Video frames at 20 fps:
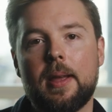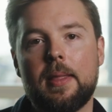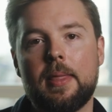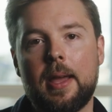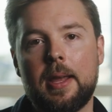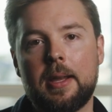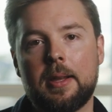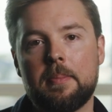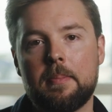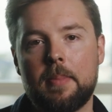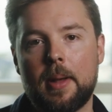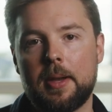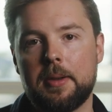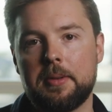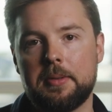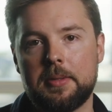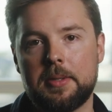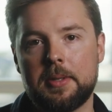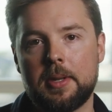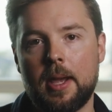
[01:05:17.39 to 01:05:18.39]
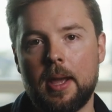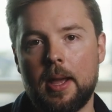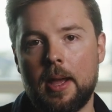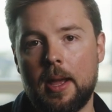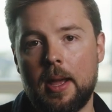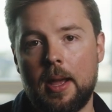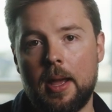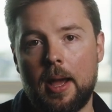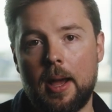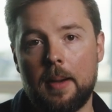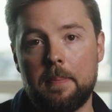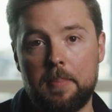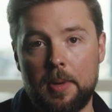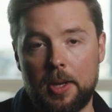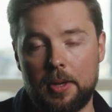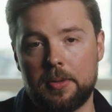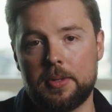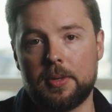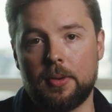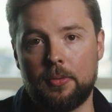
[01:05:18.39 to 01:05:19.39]
And they composed a
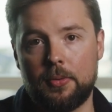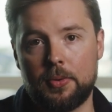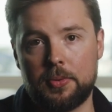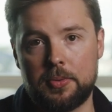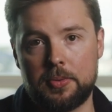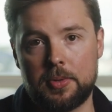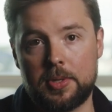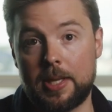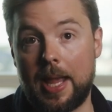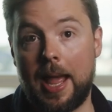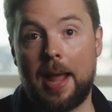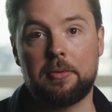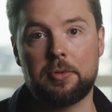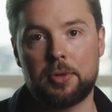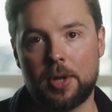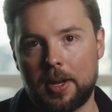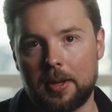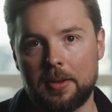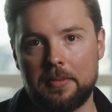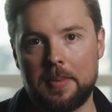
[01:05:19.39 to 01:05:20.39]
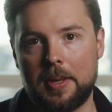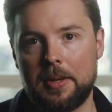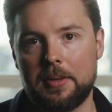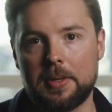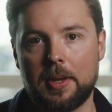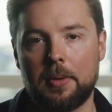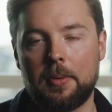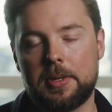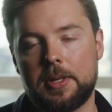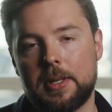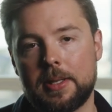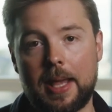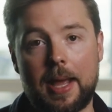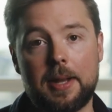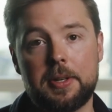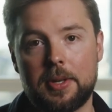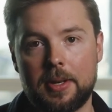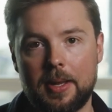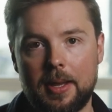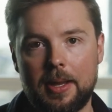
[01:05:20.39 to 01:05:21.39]
beautiful soundtrack of music, which is
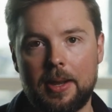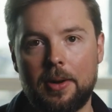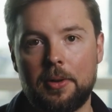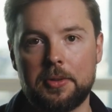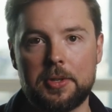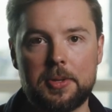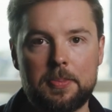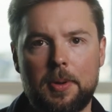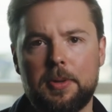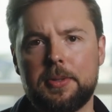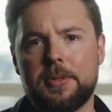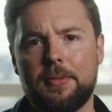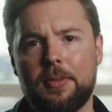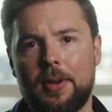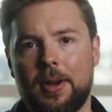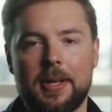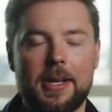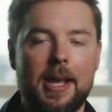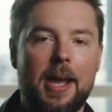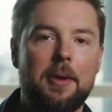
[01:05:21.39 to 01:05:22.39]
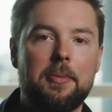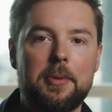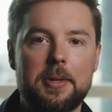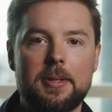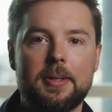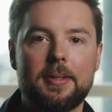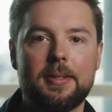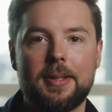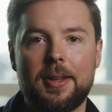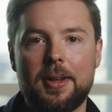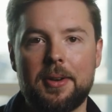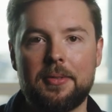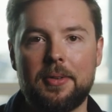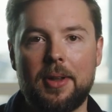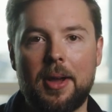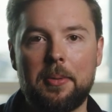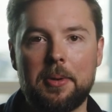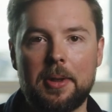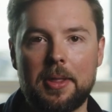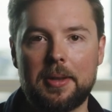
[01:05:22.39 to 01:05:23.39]
actually on Spotify now, which is kind of
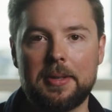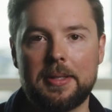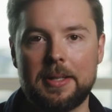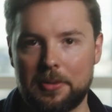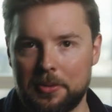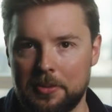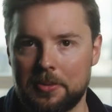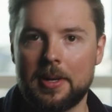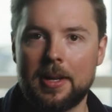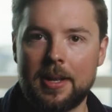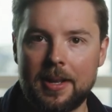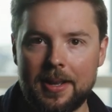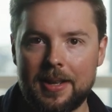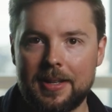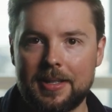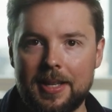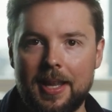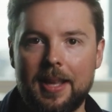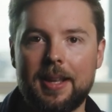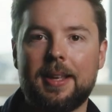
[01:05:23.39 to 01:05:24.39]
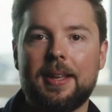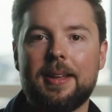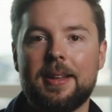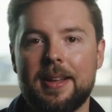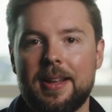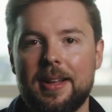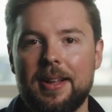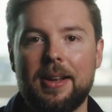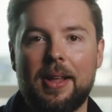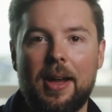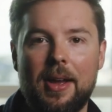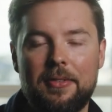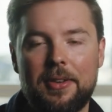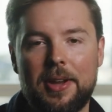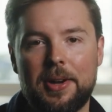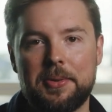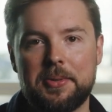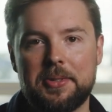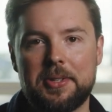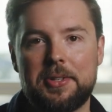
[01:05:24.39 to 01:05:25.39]
like one of those little tick life
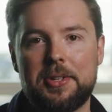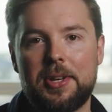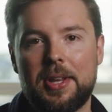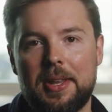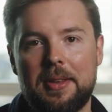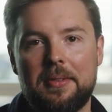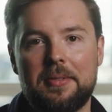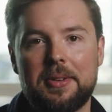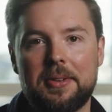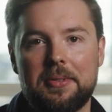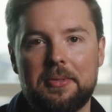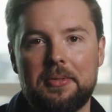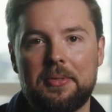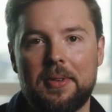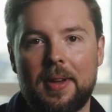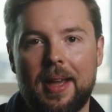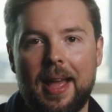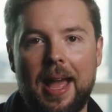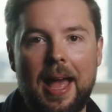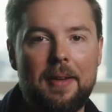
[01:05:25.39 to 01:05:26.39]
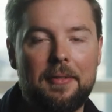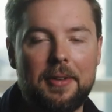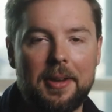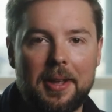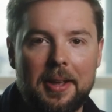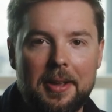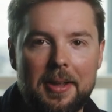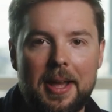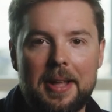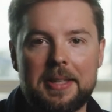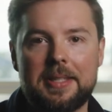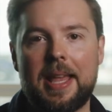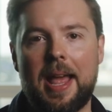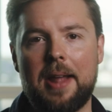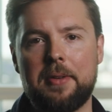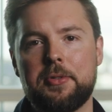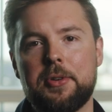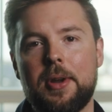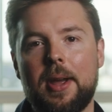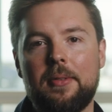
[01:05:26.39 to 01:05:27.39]
goals achieved of uh, having a, a
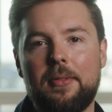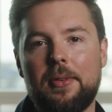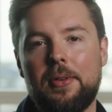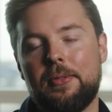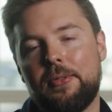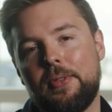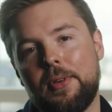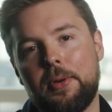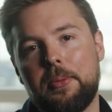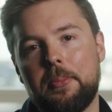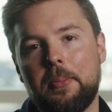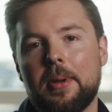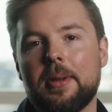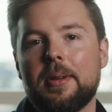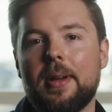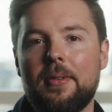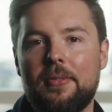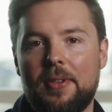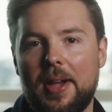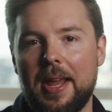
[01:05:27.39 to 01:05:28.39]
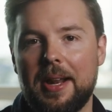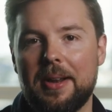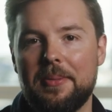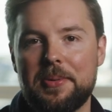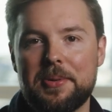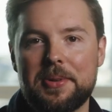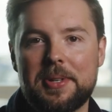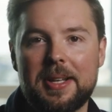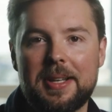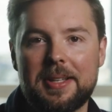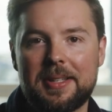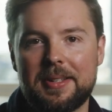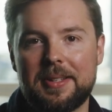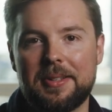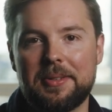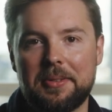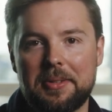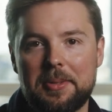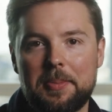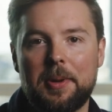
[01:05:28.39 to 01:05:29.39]
soundtrack for your film available to listen
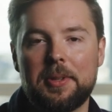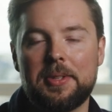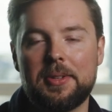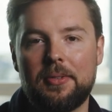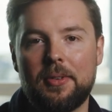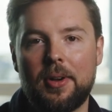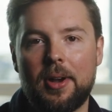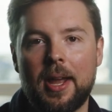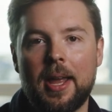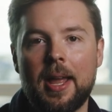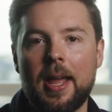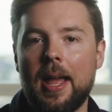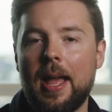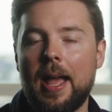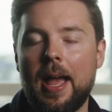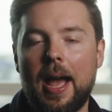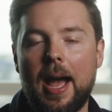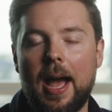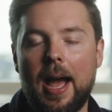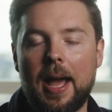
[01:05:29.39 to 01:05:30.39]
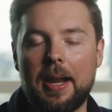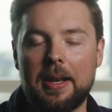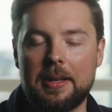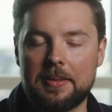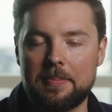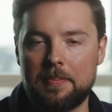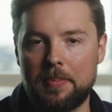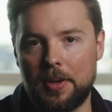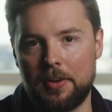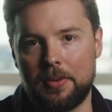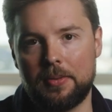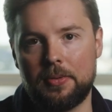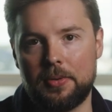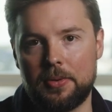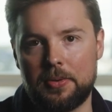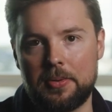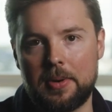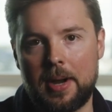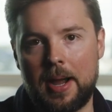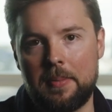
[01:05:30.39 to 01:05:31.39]
to on Spotify and it's
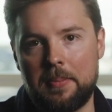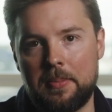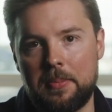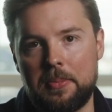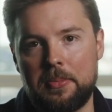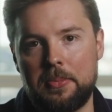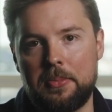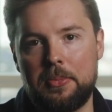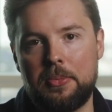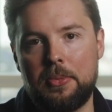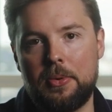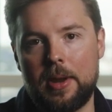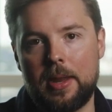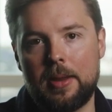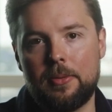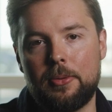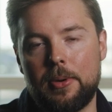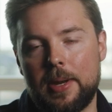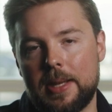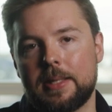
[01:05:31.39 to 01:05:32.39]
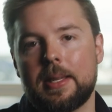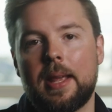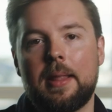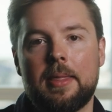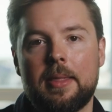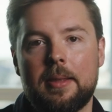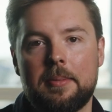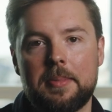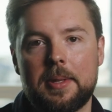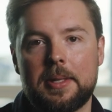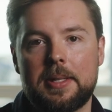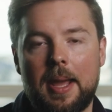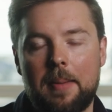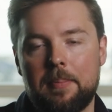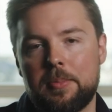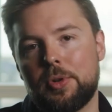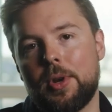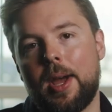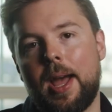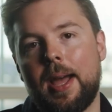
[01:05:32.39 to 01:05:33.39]
beautiful. And we we sent them the
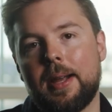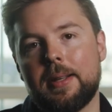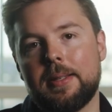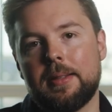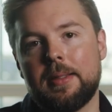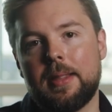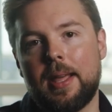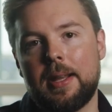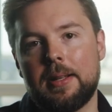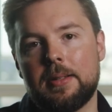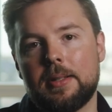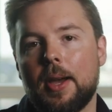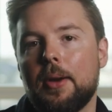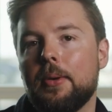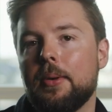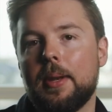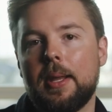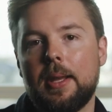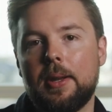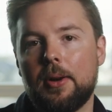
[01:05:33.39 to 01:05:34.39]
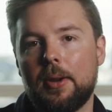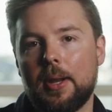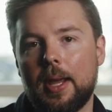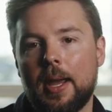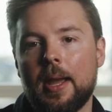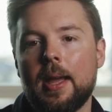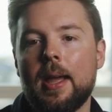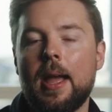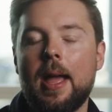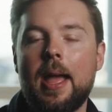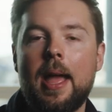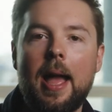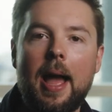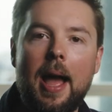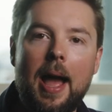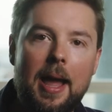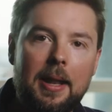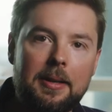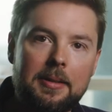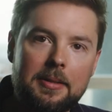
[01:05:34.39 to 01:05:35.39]
temp tracks, and they totally got it,
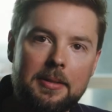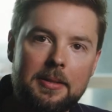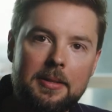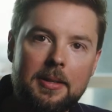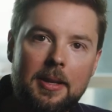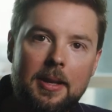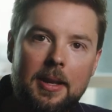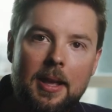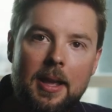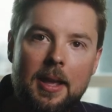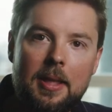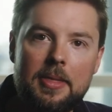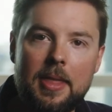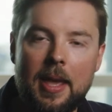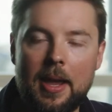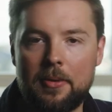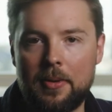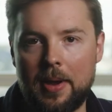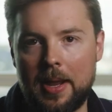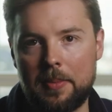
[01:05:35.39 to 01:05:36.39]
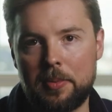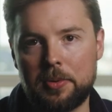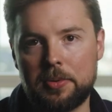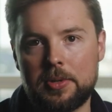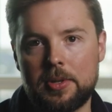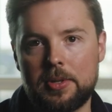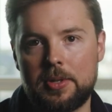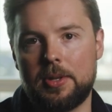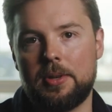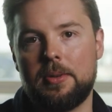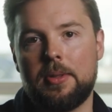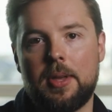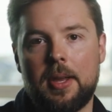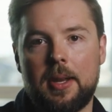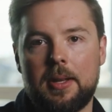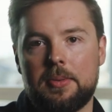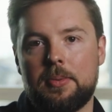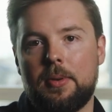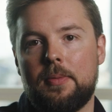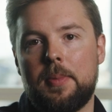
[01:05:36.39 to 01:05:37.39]
and they're able to do
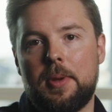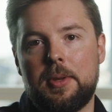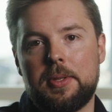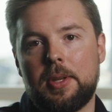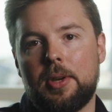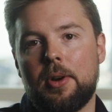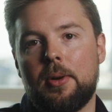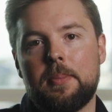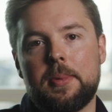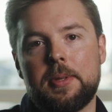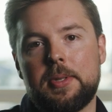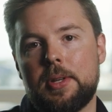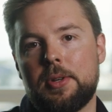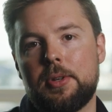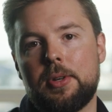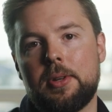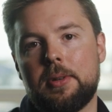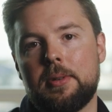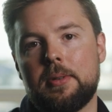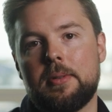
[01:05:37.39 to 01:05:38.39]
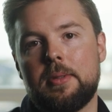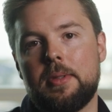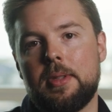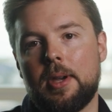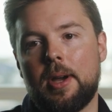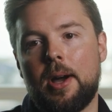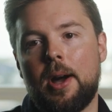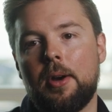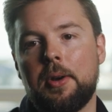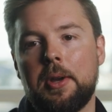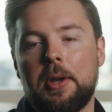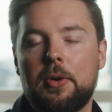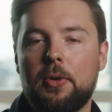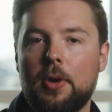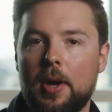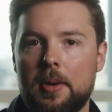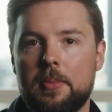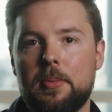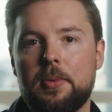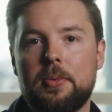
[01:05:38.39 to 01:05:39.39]
things with music composition that are
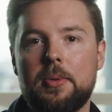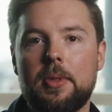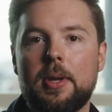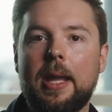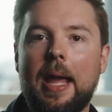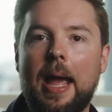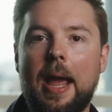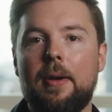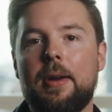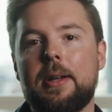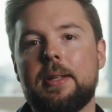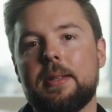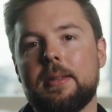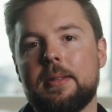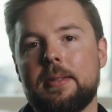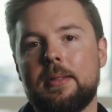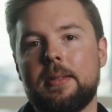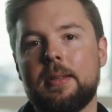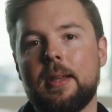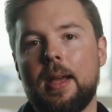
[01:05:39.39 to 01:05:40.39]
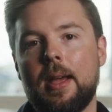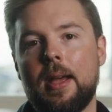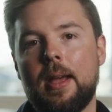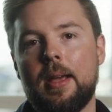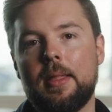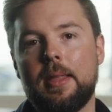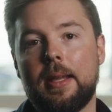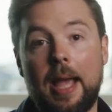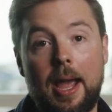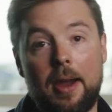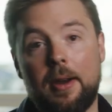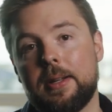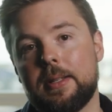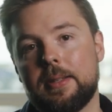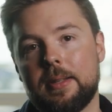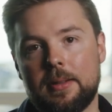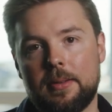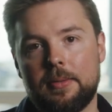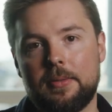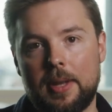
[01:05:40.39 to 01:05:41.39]
incredible. The characters. The
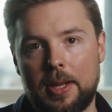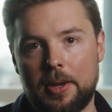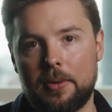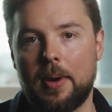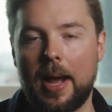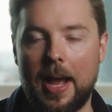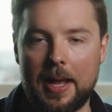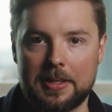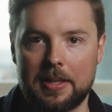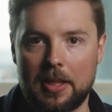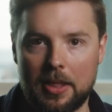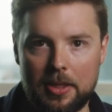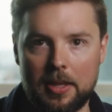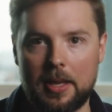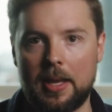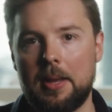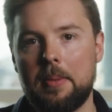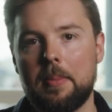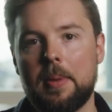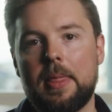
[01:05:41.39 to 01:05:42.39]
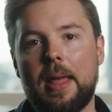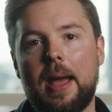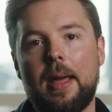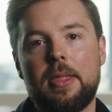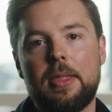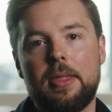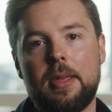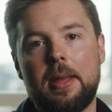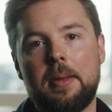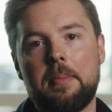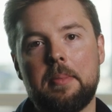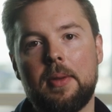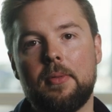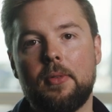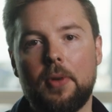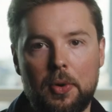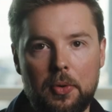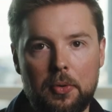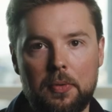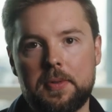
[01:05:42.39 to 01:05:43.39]
character of Neil has a theme, and that theme
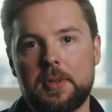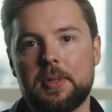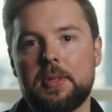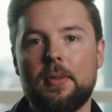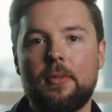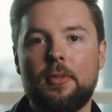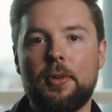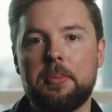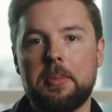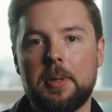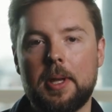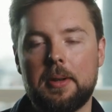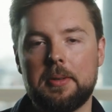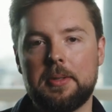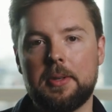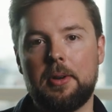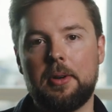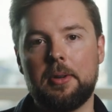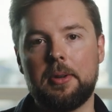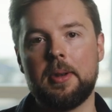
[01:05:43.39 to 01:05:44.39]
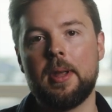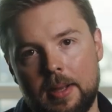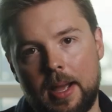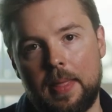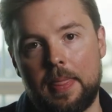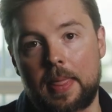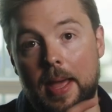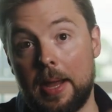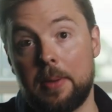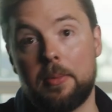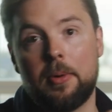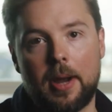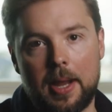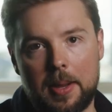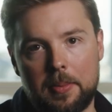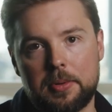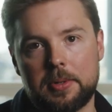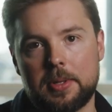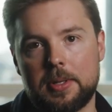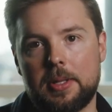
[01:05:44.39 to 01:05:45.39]
evolves as the film goes on. And they were
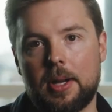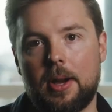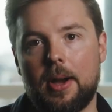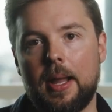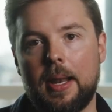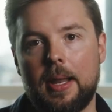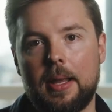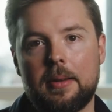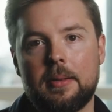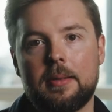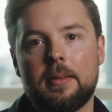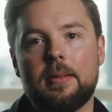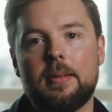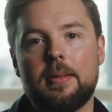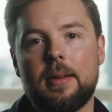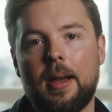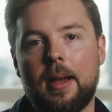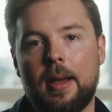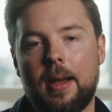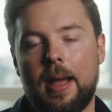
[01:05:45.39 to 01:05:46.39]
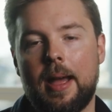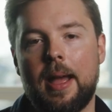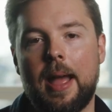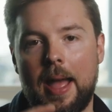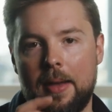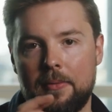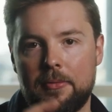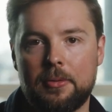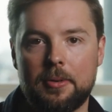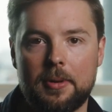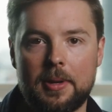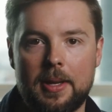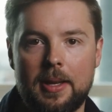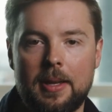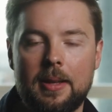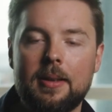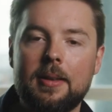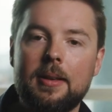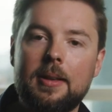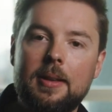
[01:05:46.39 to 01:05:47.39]
able to dial in uh, at
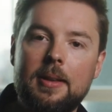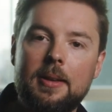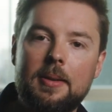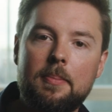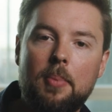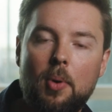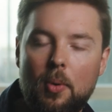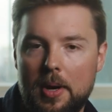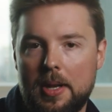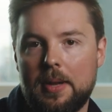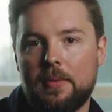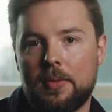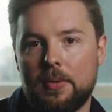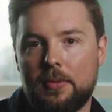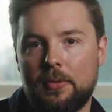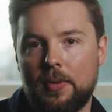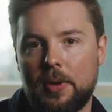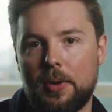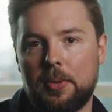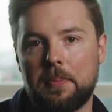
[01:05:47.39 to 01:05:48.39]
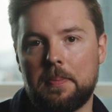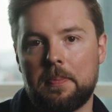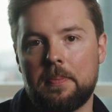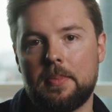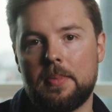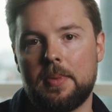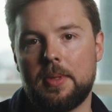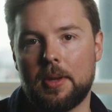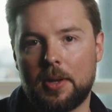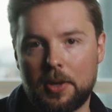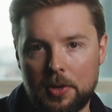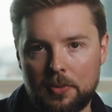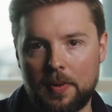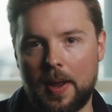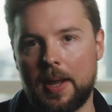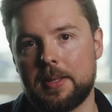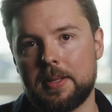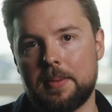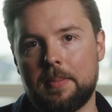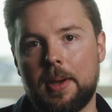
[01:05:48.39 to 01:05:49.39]
every point of the film the
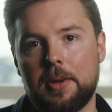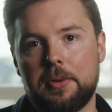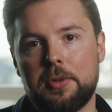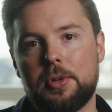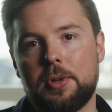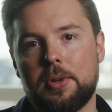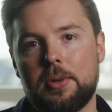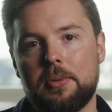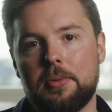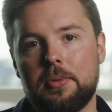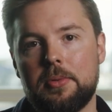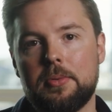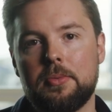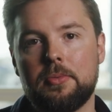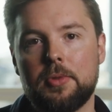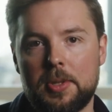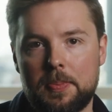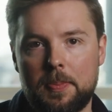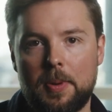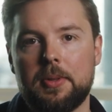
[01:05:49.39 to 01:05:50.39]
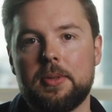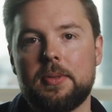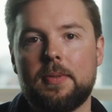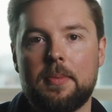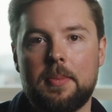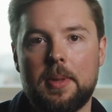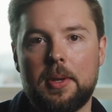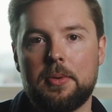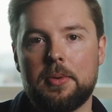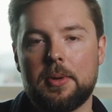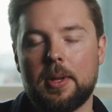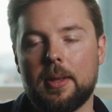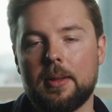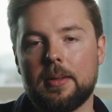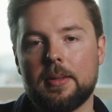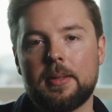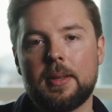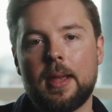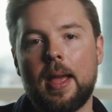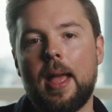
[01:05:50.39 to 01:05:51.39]
correct emotional response from the
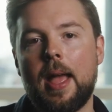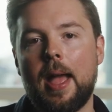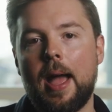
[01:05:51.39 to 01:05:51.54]
audience.